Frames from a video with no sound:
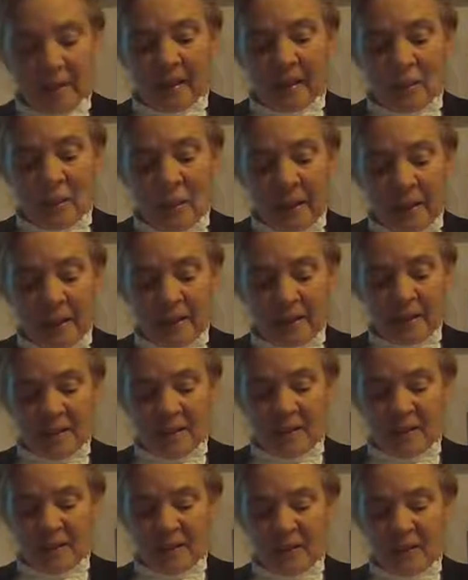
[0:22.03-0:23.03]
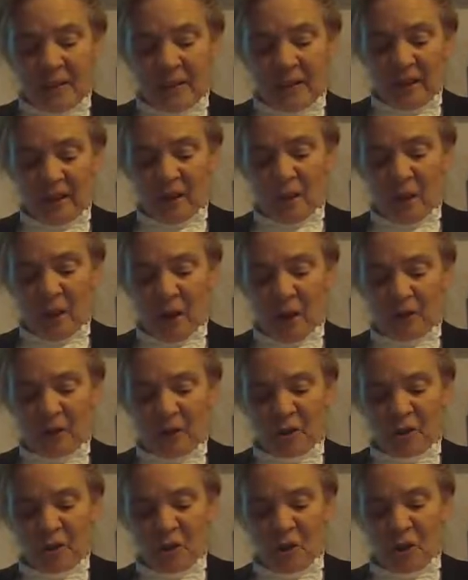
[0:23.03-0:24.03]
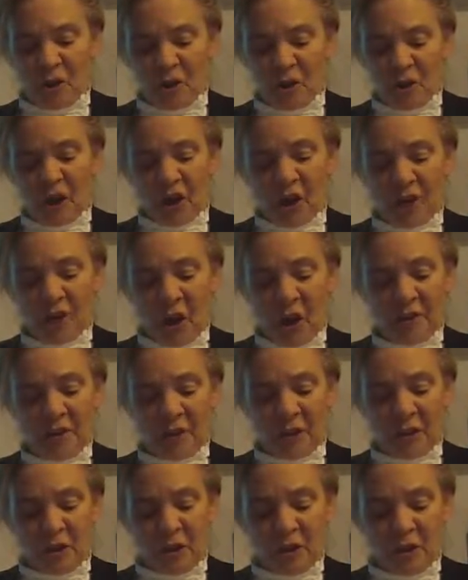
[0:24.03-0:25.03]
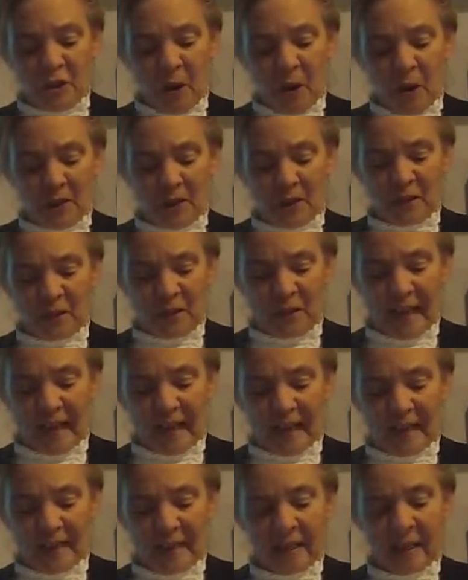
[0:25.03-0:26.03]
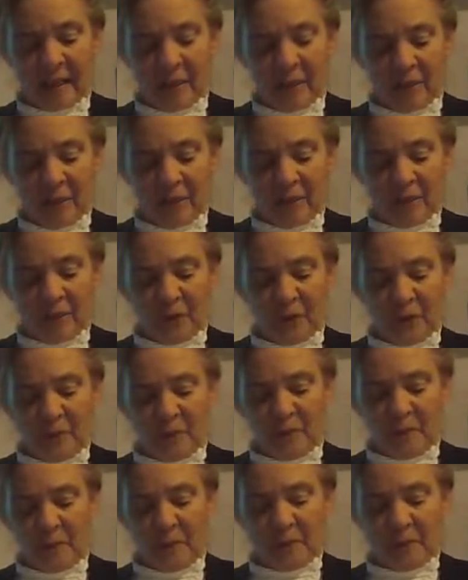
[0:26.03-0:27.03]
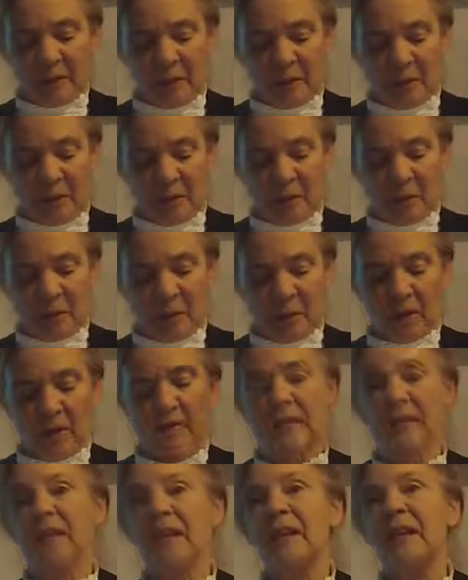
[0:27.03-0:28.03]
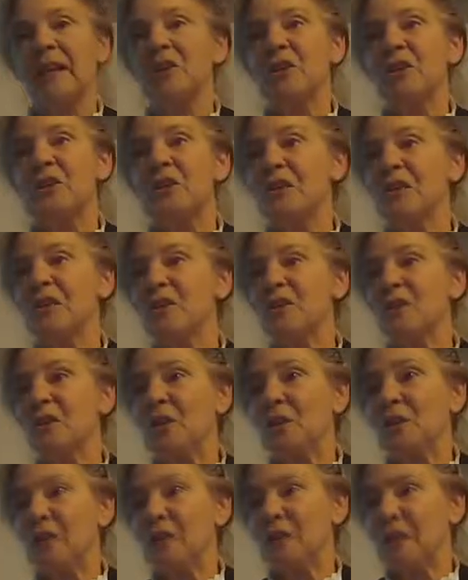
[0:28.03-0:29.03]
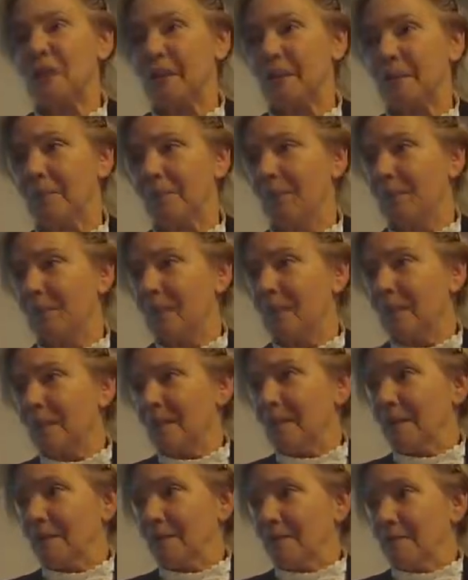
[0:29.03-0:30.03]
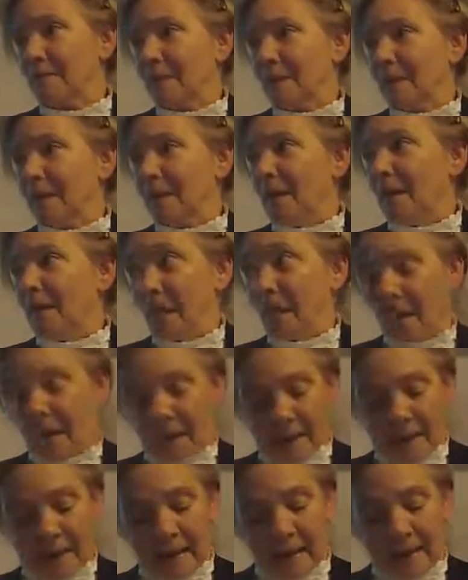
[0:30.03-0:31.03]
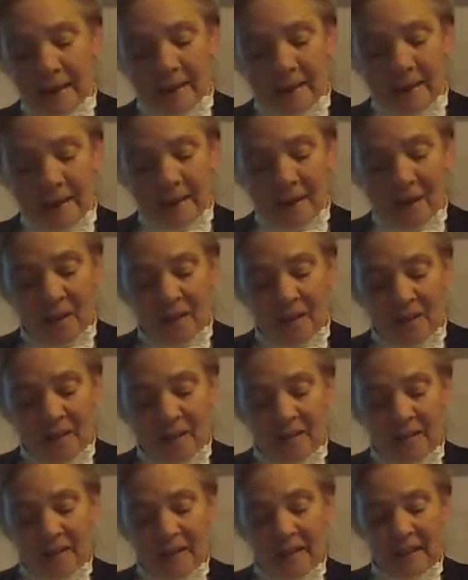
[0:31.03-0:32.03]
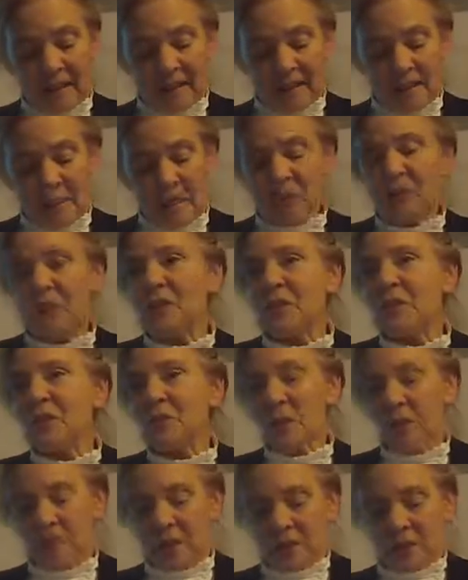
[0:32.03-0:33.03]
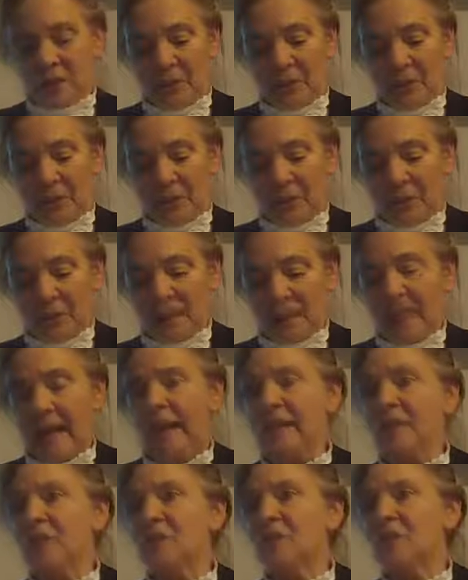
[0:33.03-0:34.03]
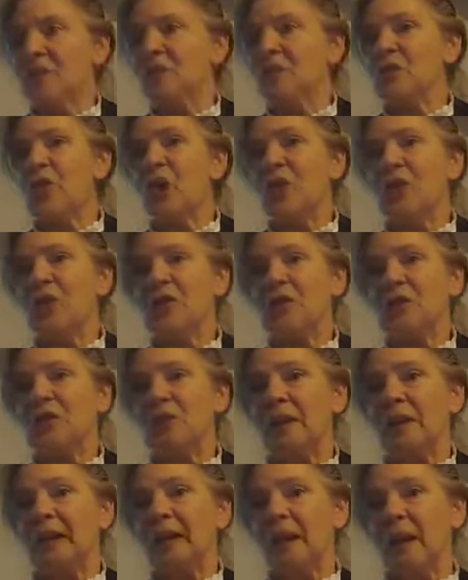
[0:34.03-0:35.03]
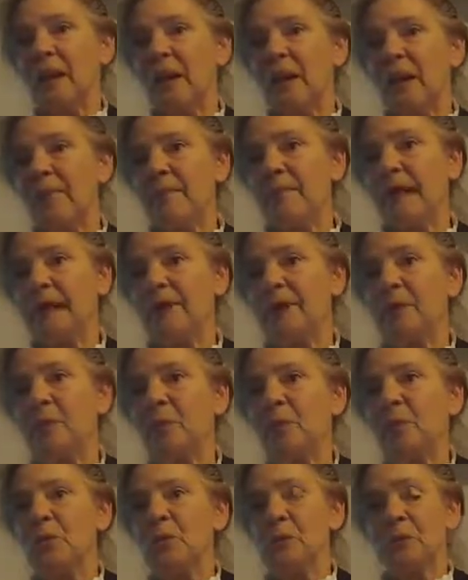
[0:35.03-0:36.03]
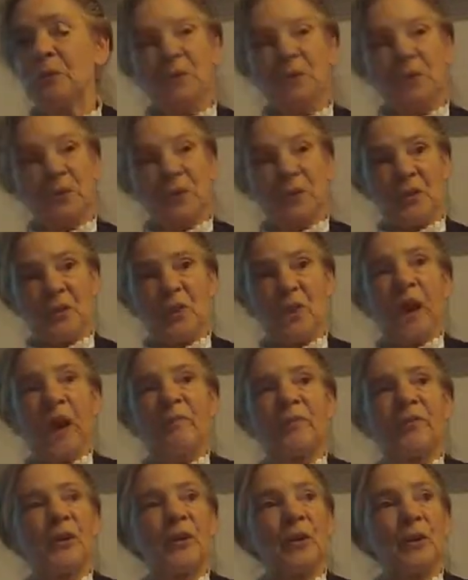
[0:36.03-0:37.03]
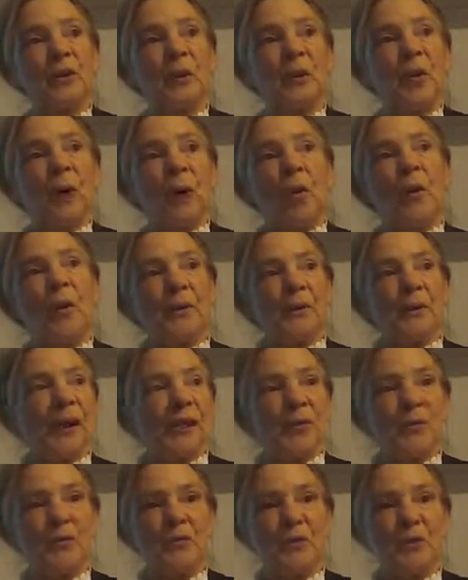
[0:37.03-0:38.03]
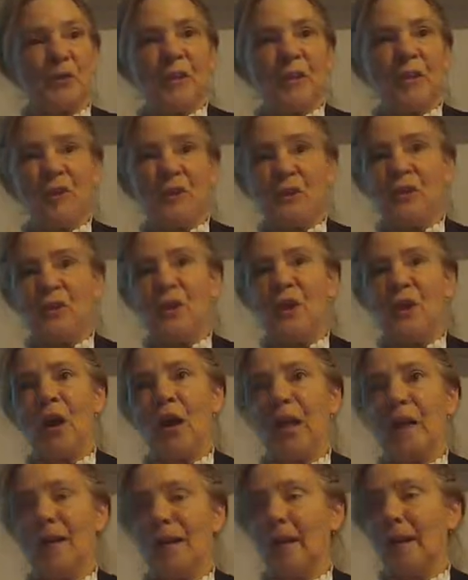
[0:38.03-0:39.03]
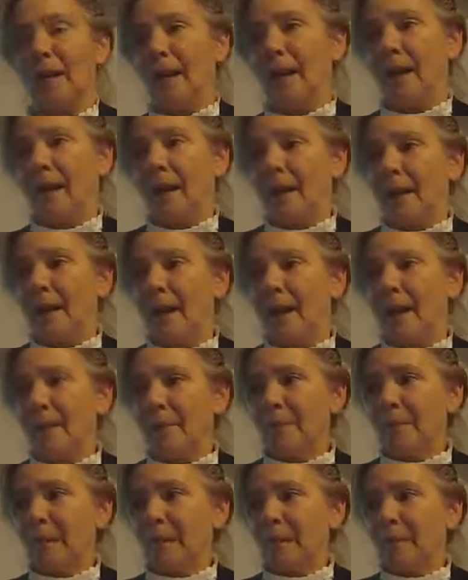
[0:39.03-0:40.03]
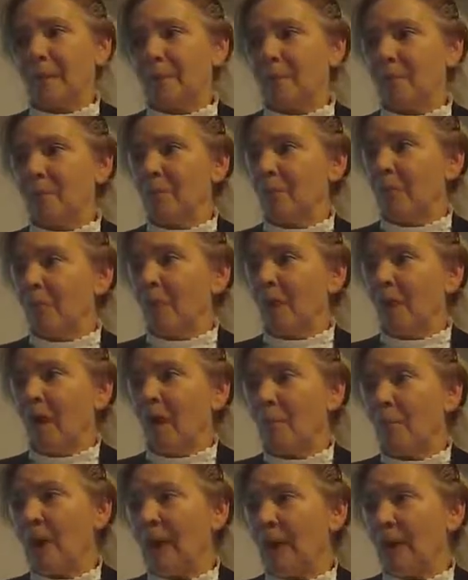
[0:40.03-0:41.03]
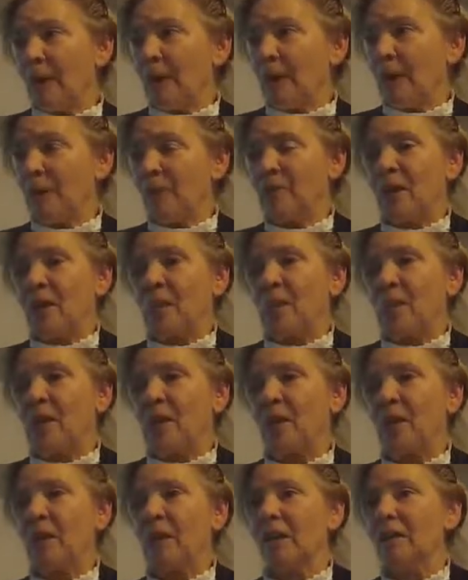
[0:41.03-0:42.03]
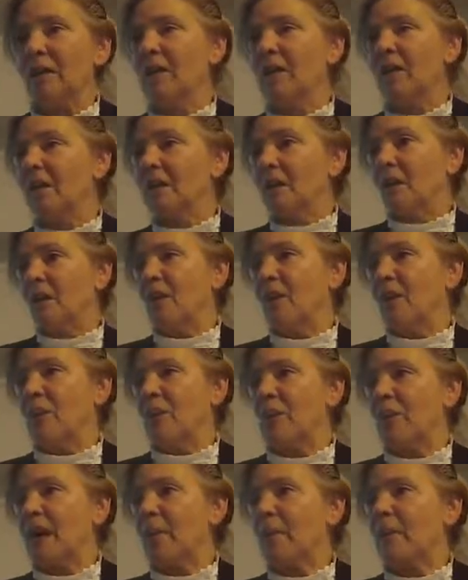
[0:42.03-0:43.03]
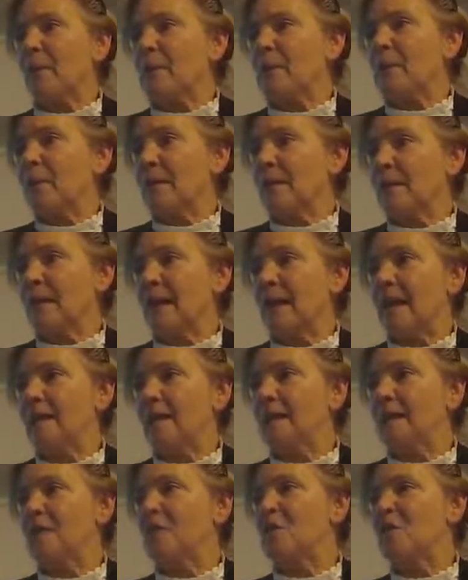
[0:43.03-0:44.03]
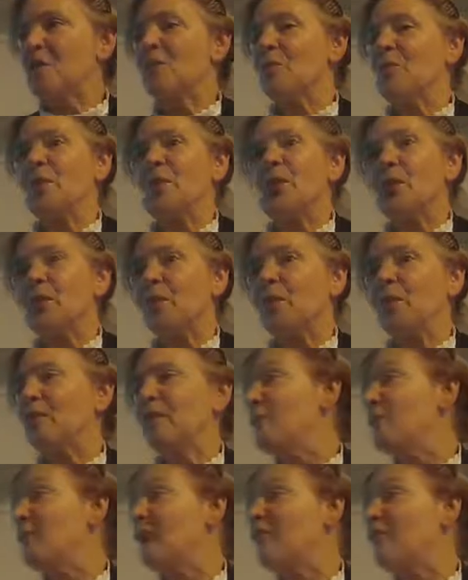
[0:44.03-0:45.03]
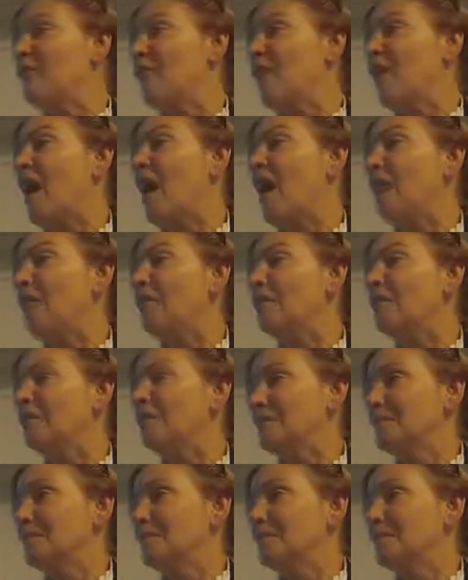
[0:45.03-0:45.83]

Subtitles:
What does the 15th March Christchurch mosque attack mean for the Inspector General of Intelligence and Security? And the thing is, what she's going to do today is to talk generally about that in order to describe for you what her actual services are. And my great friend Peter Cullen, of course, came up to me today and said that she was going to reveal my file.